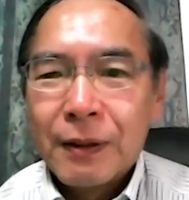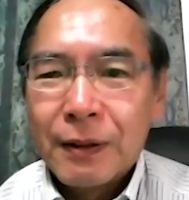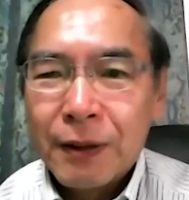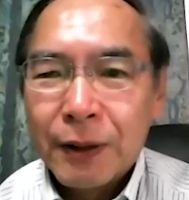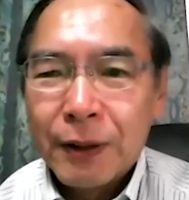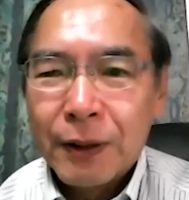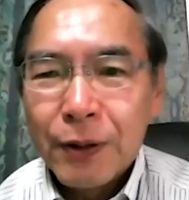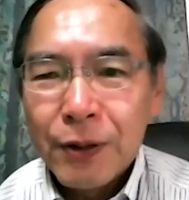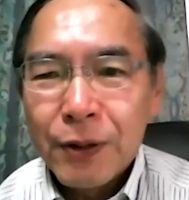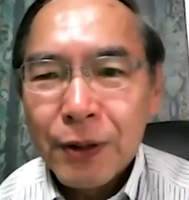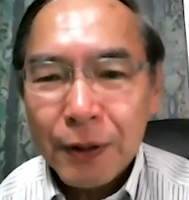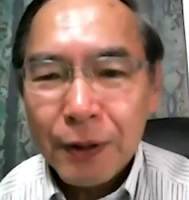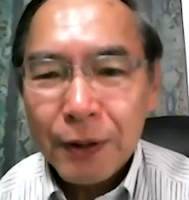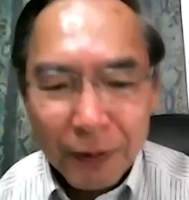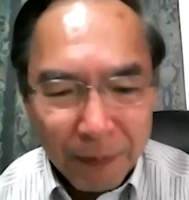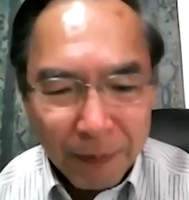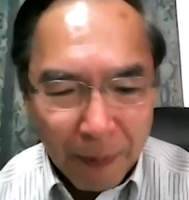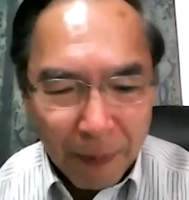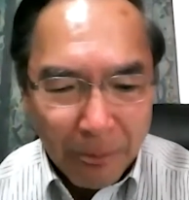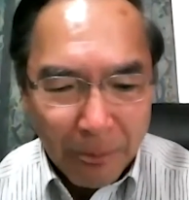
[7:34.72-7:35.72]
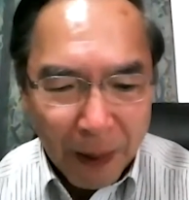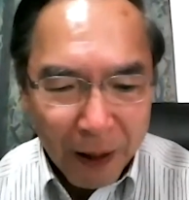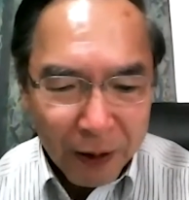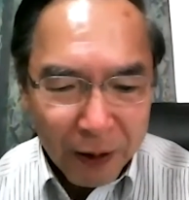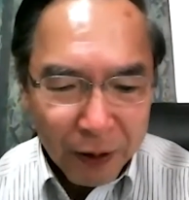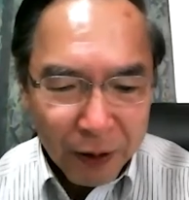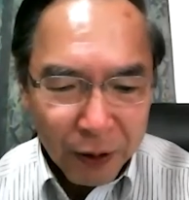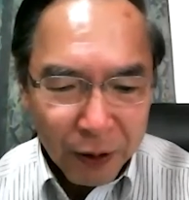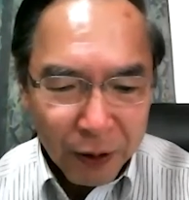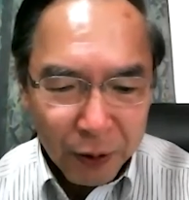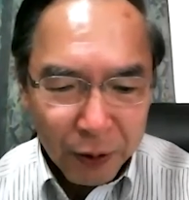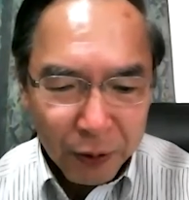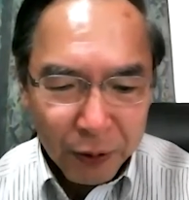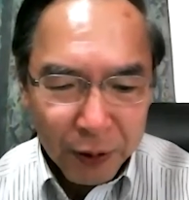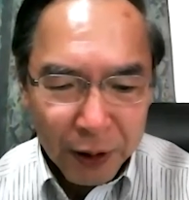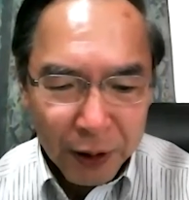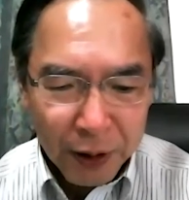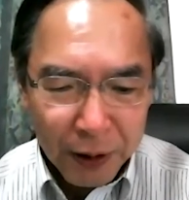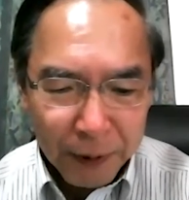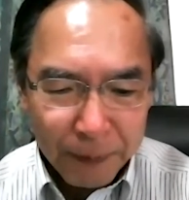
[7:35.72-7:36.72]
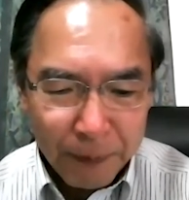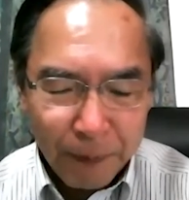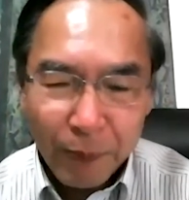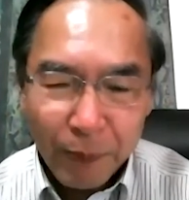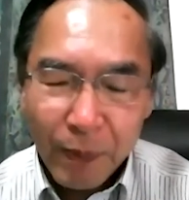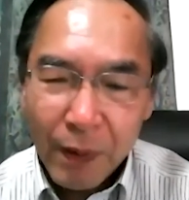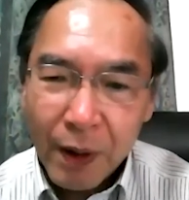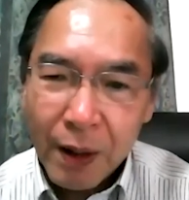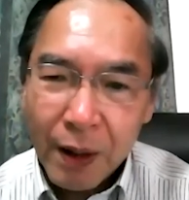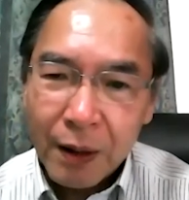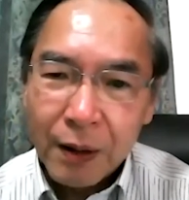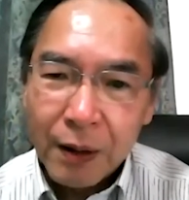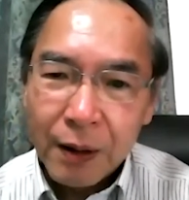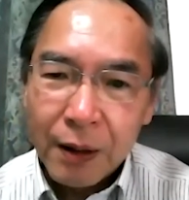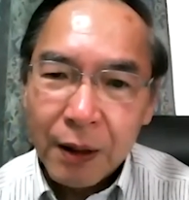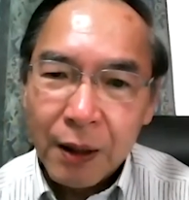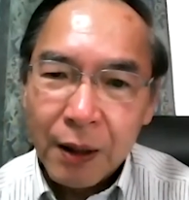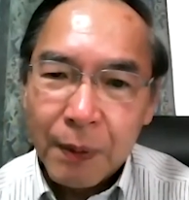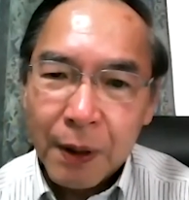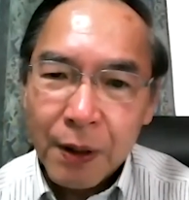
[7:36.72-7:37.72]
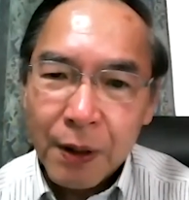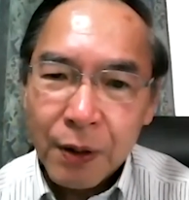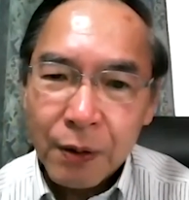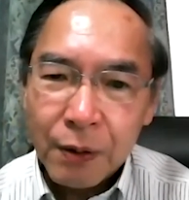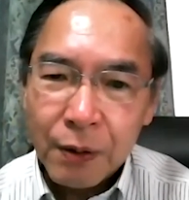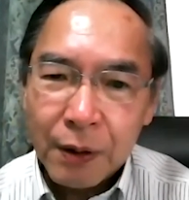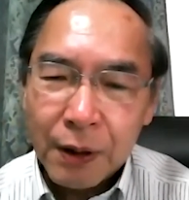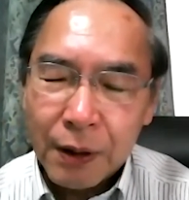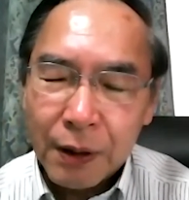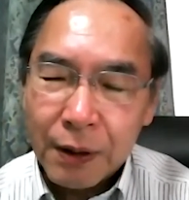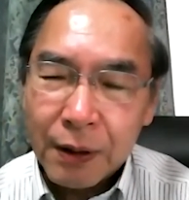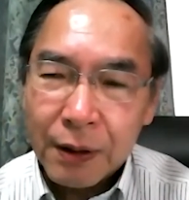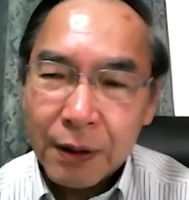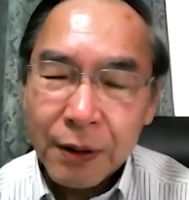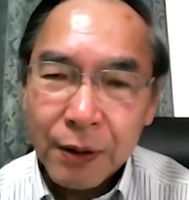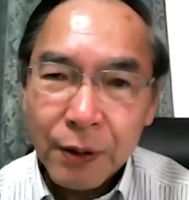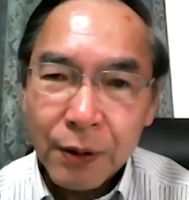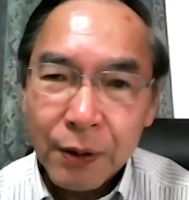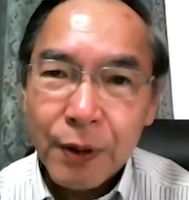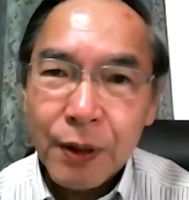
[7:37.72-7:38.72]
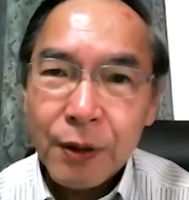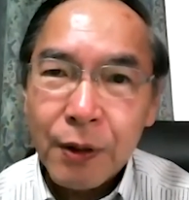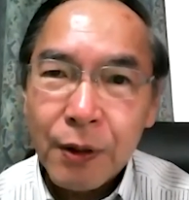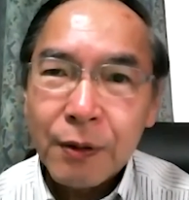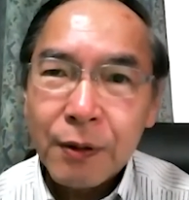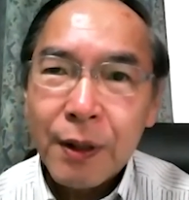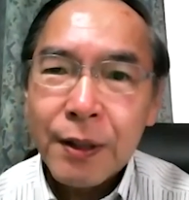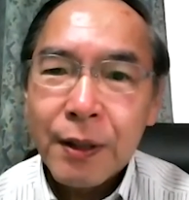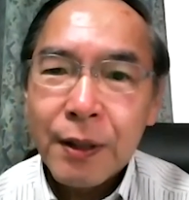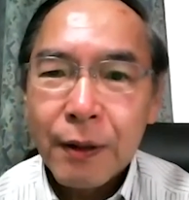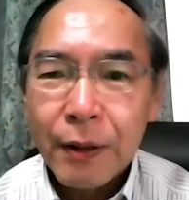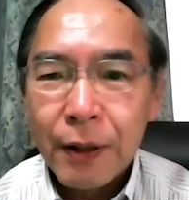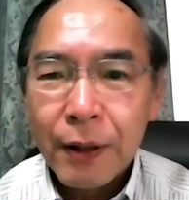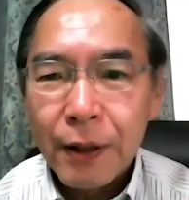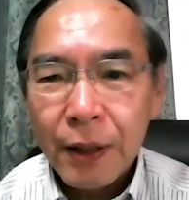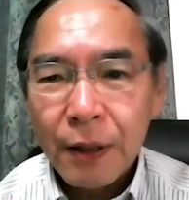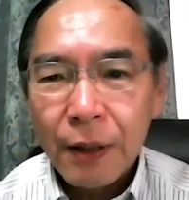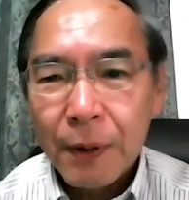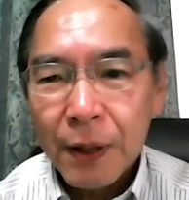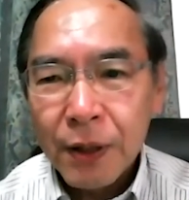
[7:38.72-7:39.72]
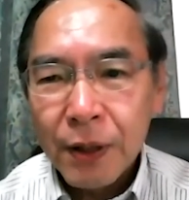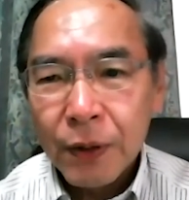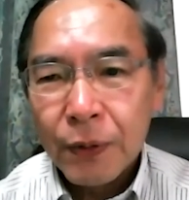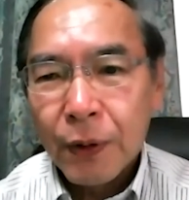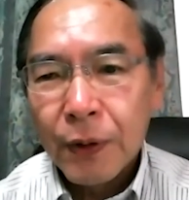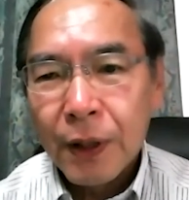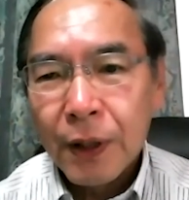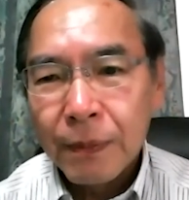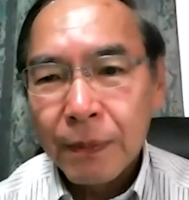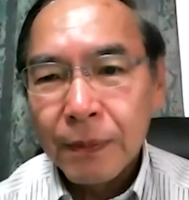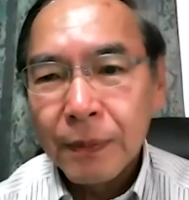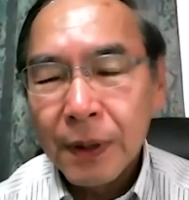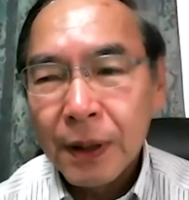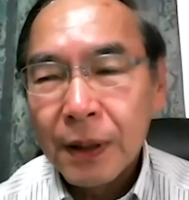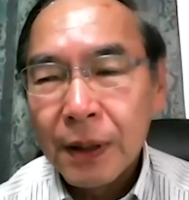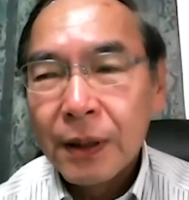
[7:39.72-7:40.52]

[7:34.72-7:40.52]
literature. So the Ibasho school is not necessarily Ibasho for them.